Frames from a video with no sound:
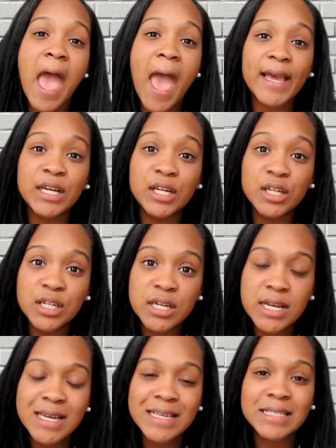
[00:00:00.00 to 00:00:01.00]
a
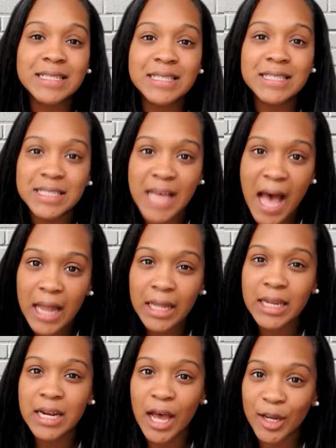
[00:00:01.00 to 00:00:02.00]
good, solid